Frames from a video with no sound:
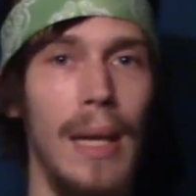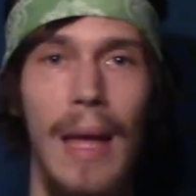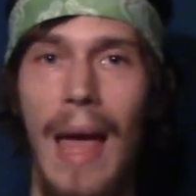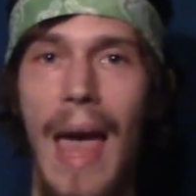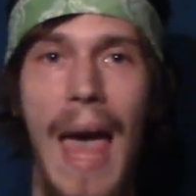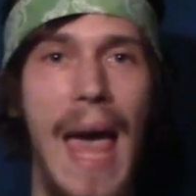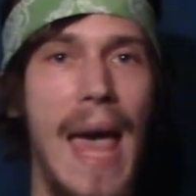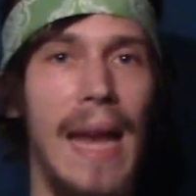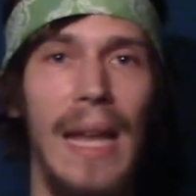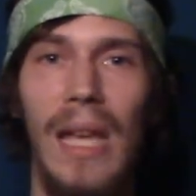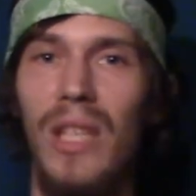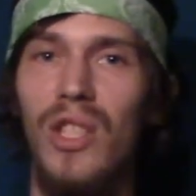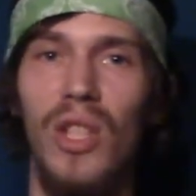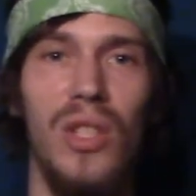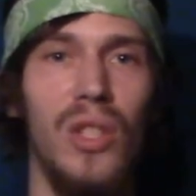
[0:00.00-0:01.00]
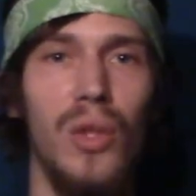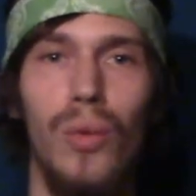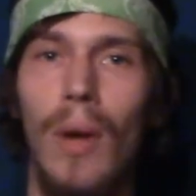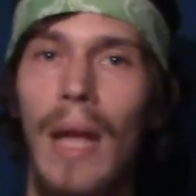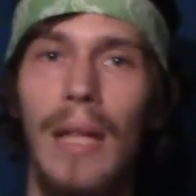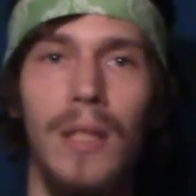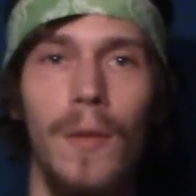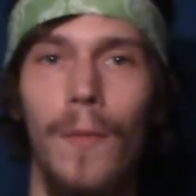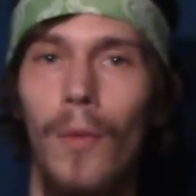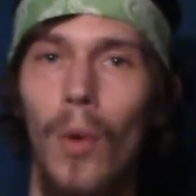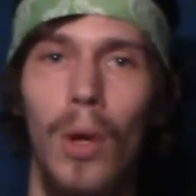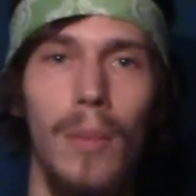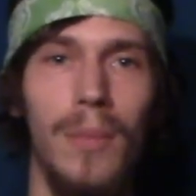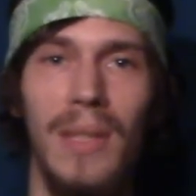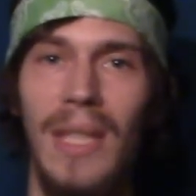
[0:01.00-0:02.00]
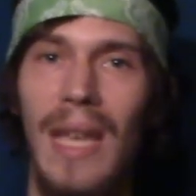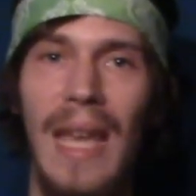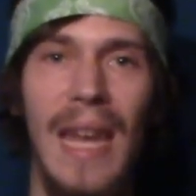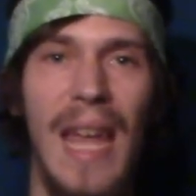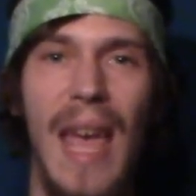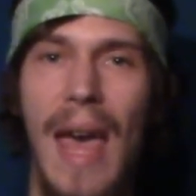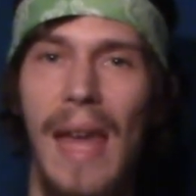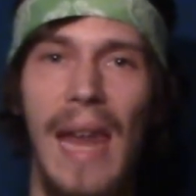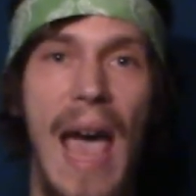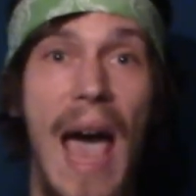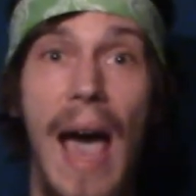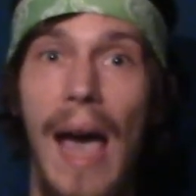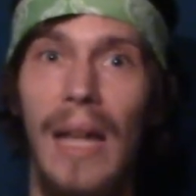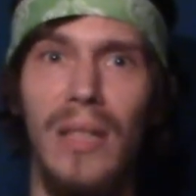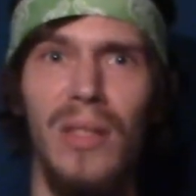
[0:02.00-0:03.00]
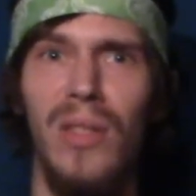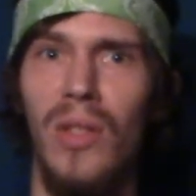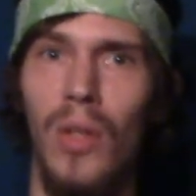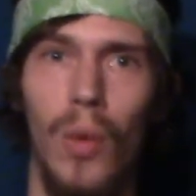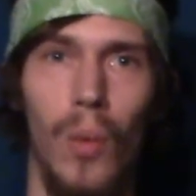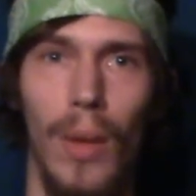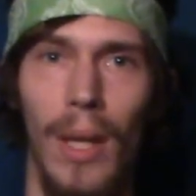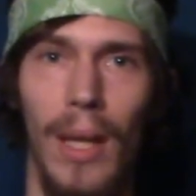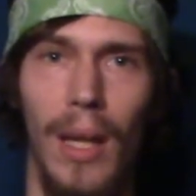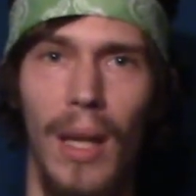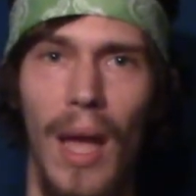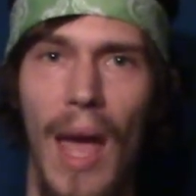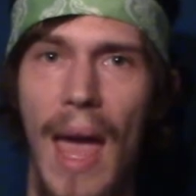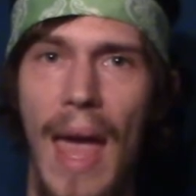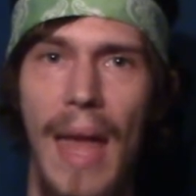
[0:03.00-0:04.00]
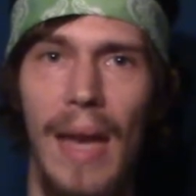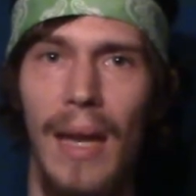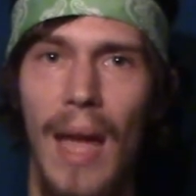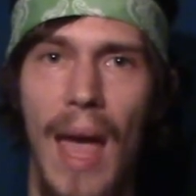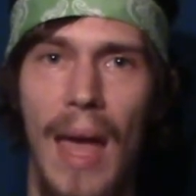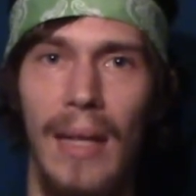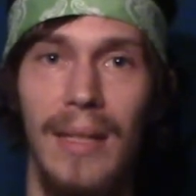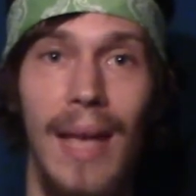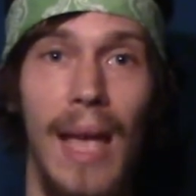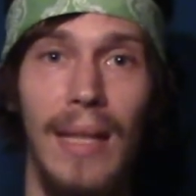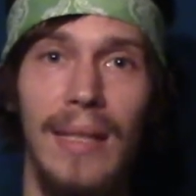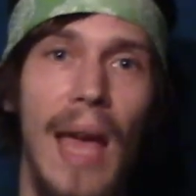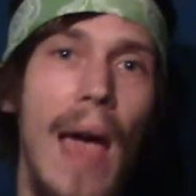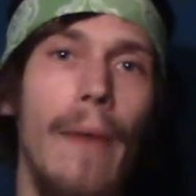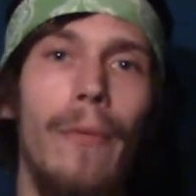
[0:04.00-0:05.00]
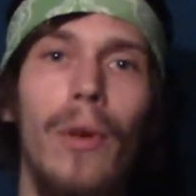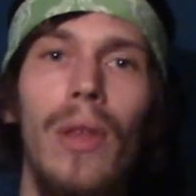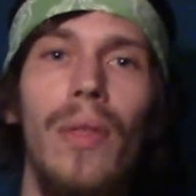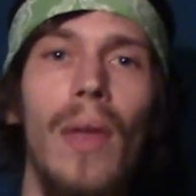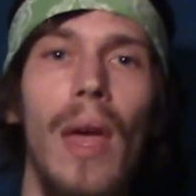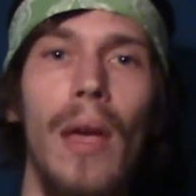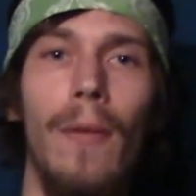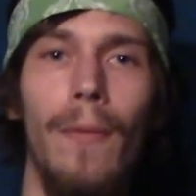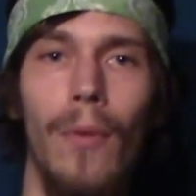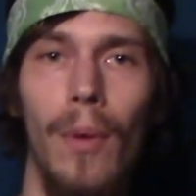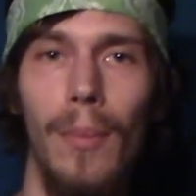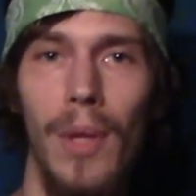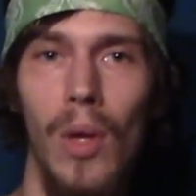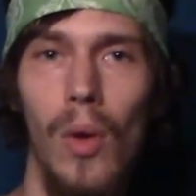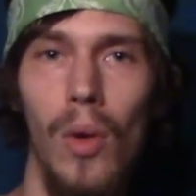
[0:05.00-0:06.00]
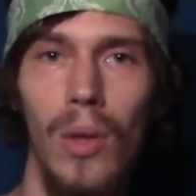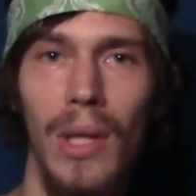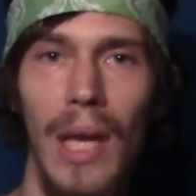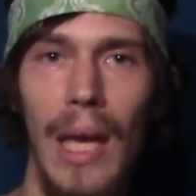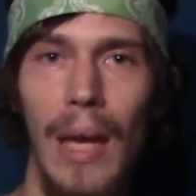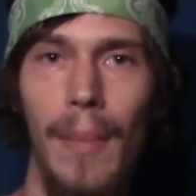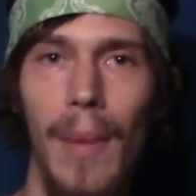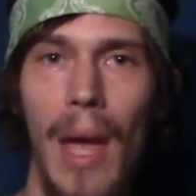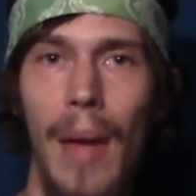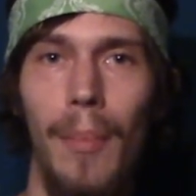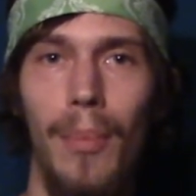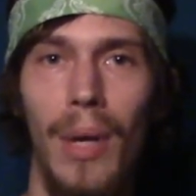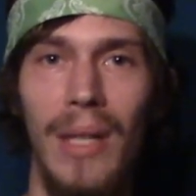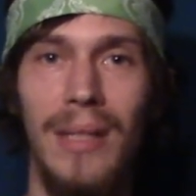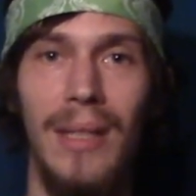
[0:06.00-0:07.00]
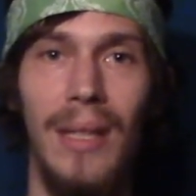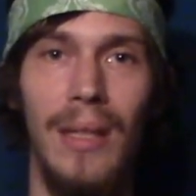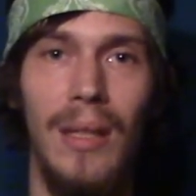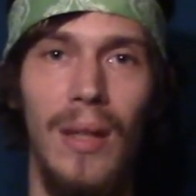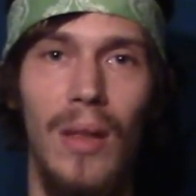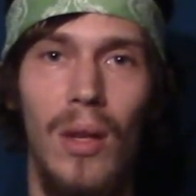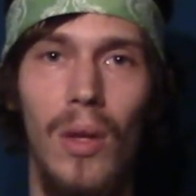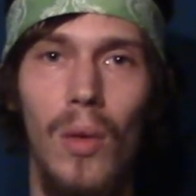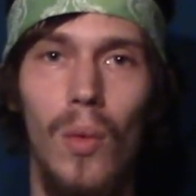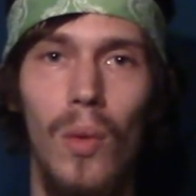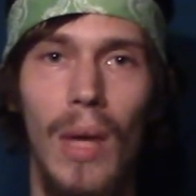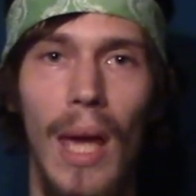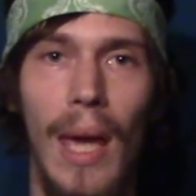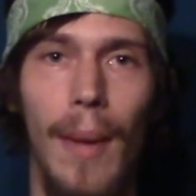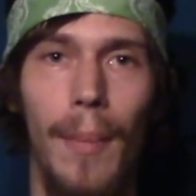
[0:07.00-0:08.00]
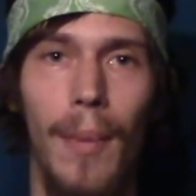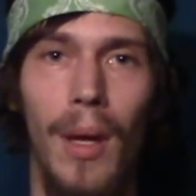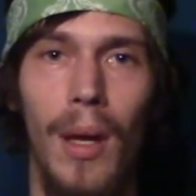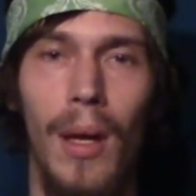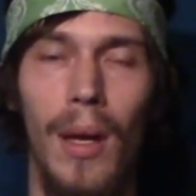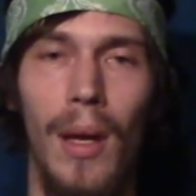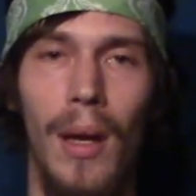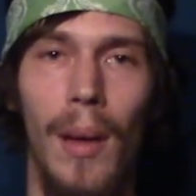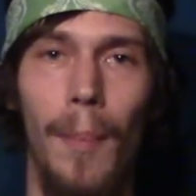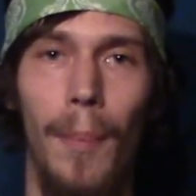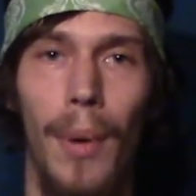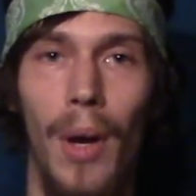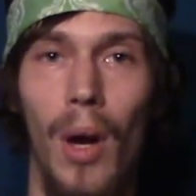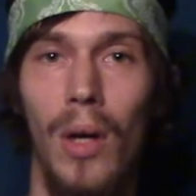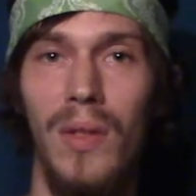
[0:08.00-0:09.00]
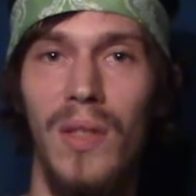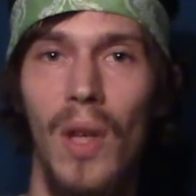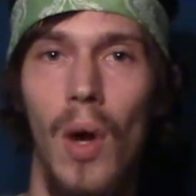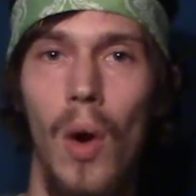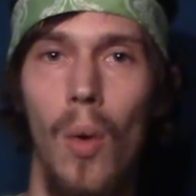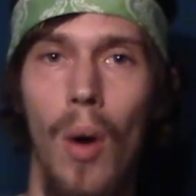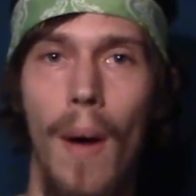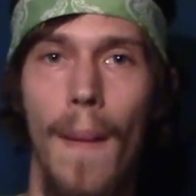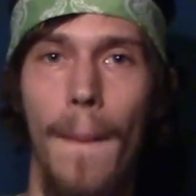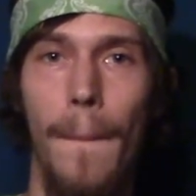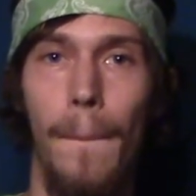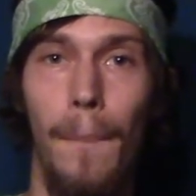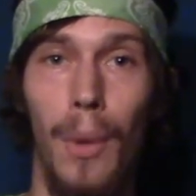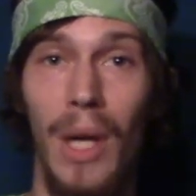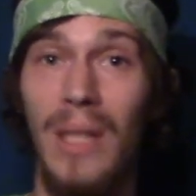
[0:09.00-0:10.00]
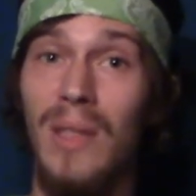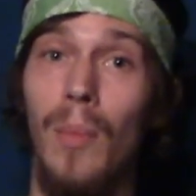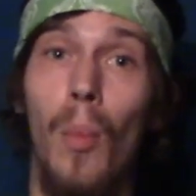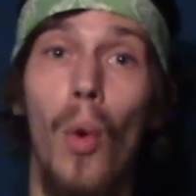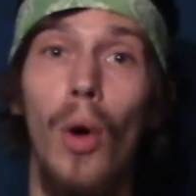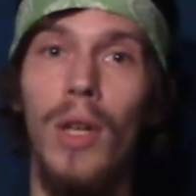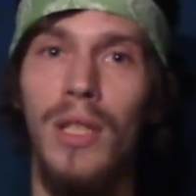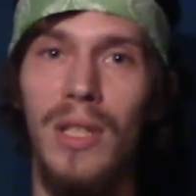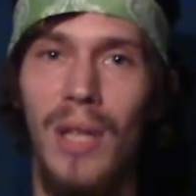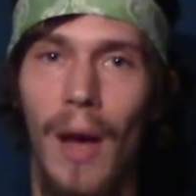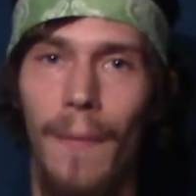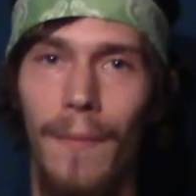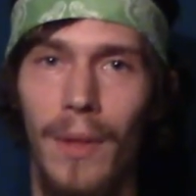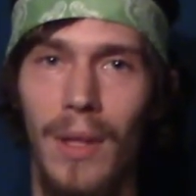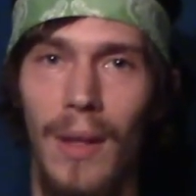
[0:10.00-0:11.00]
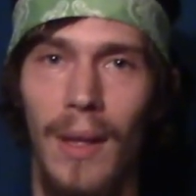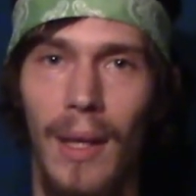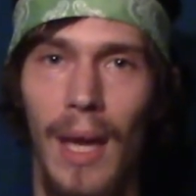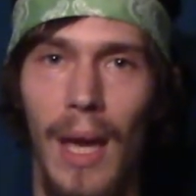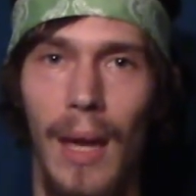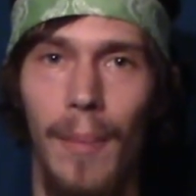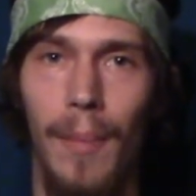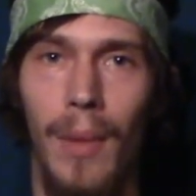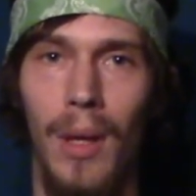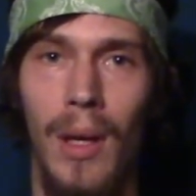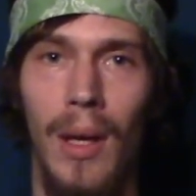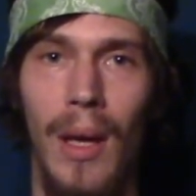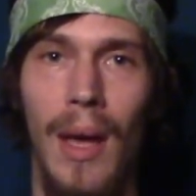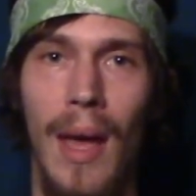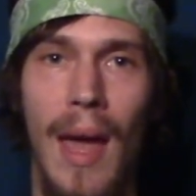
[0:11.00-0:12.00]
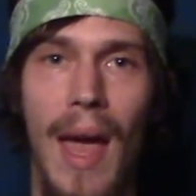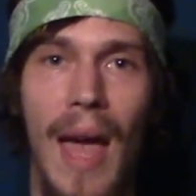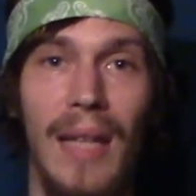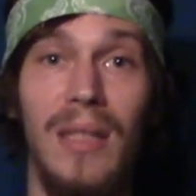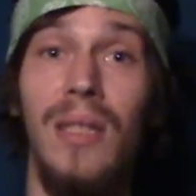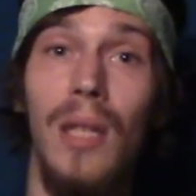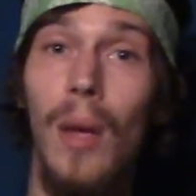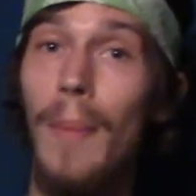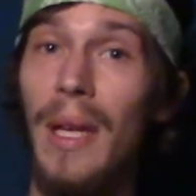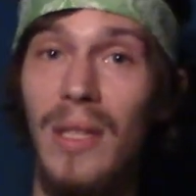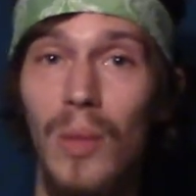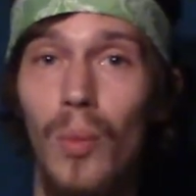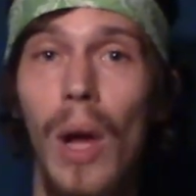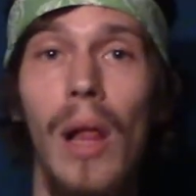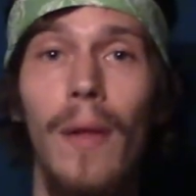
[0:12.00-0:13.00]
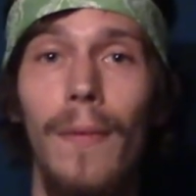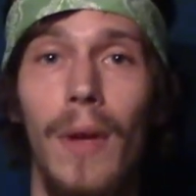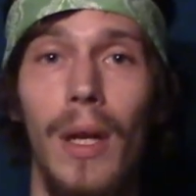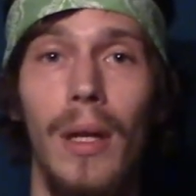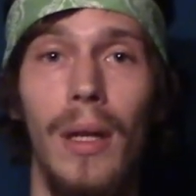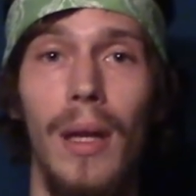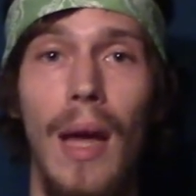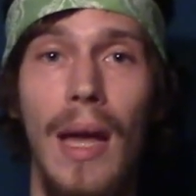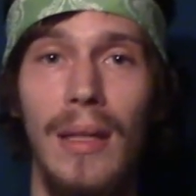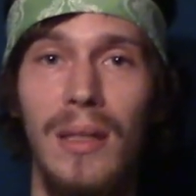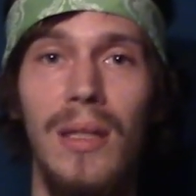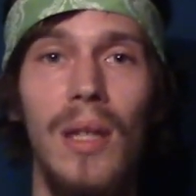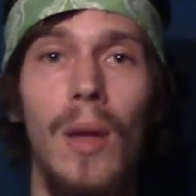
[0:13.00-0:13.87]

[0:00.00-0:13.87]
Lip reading: and it just transforms it and adds to it, and takes everything from the old game and brings it into the new game, but also brings more stuff into the game, and still makes it relevant, and still